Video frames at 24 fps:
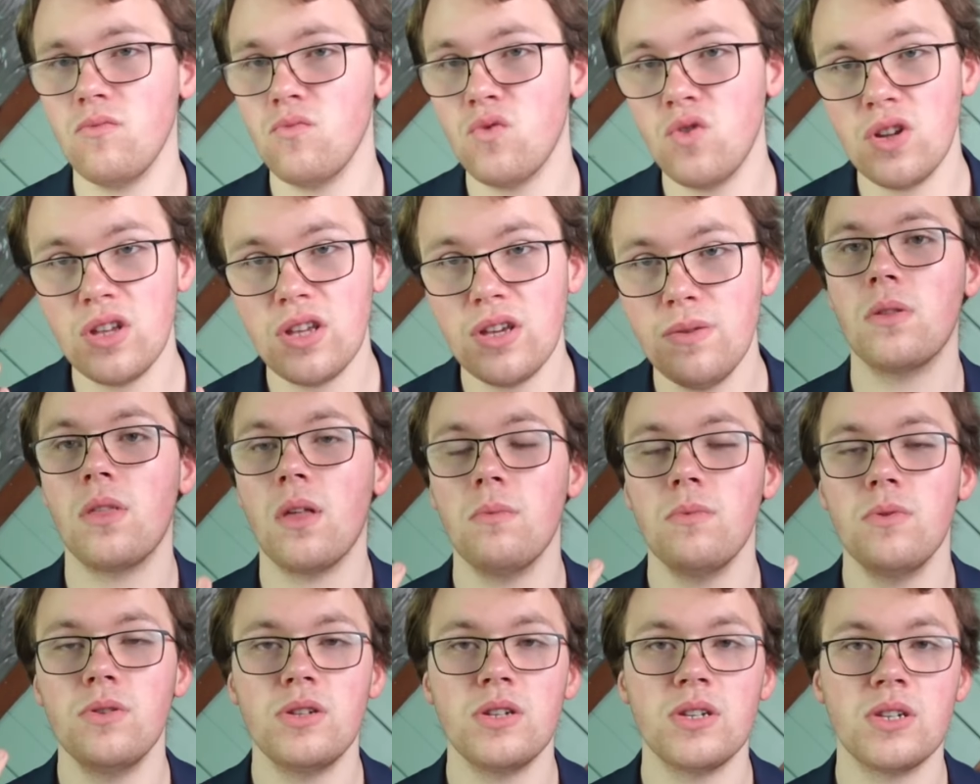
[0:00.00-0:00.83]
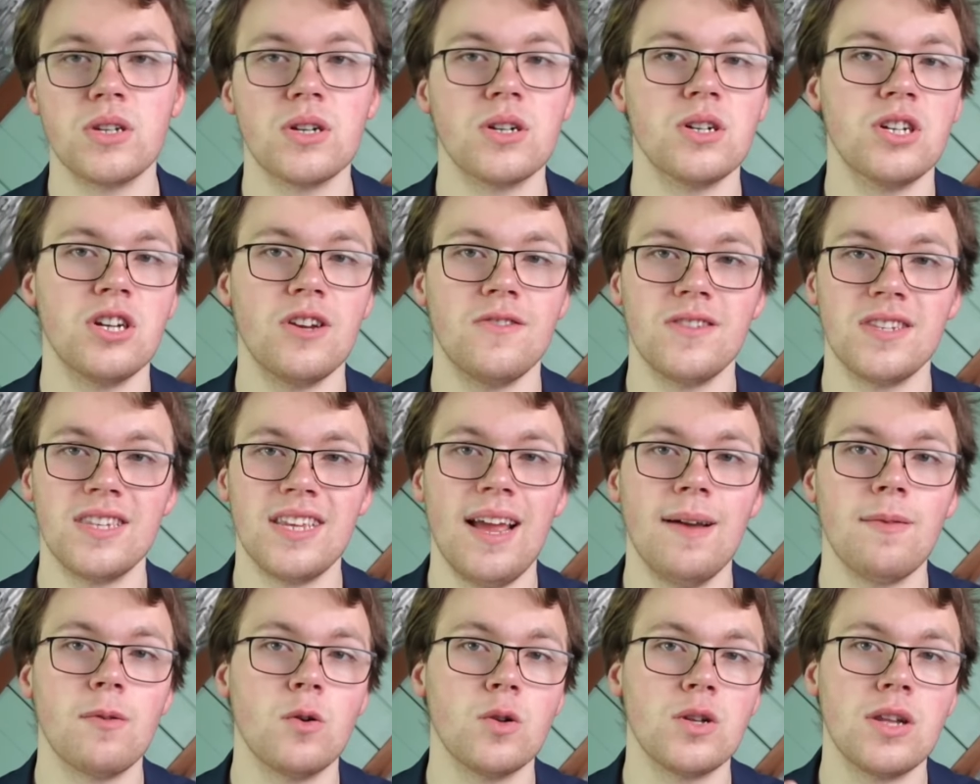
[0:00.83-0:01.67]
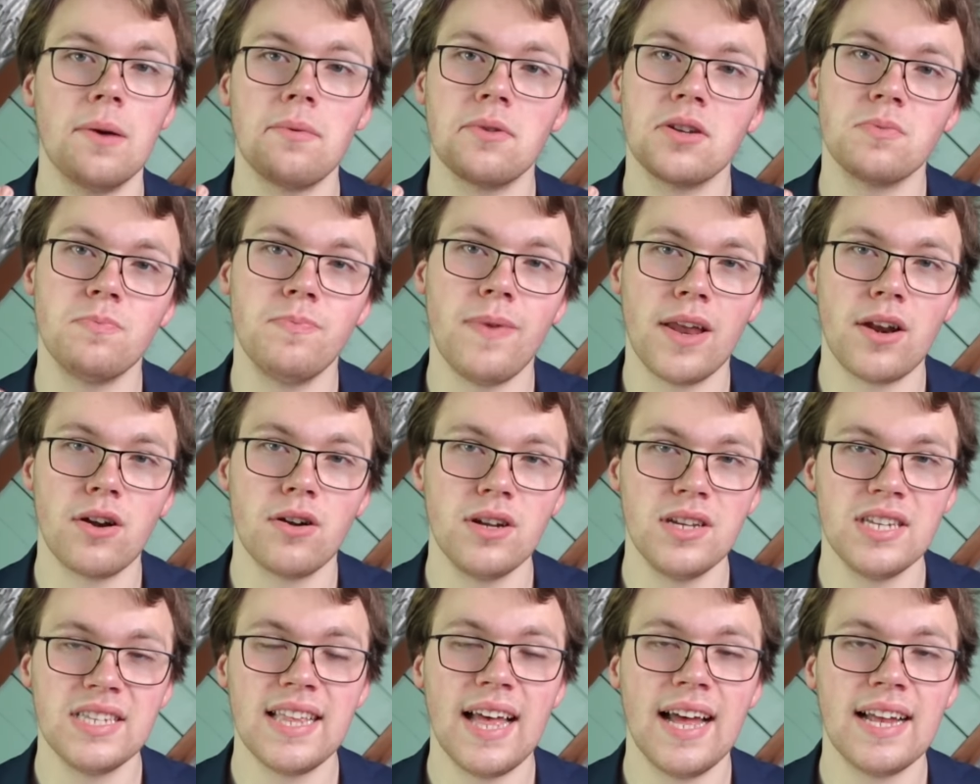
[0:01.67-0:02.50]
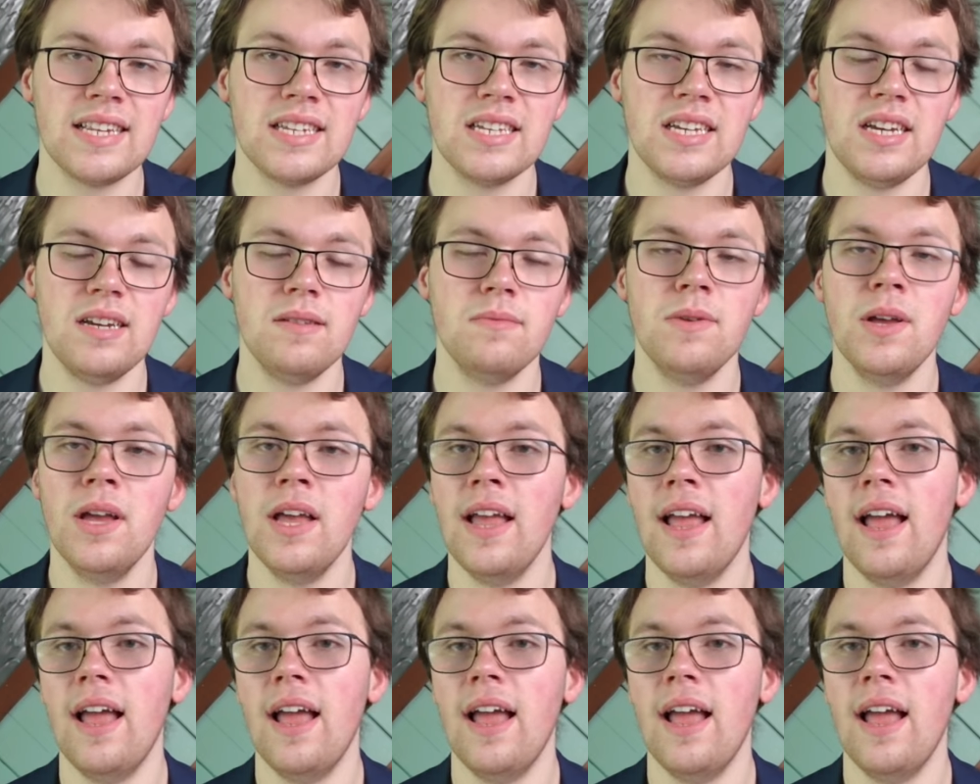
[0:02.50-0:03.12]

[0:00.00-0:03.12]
really, if them losing Sergachev and Stamkos, how much better is that team?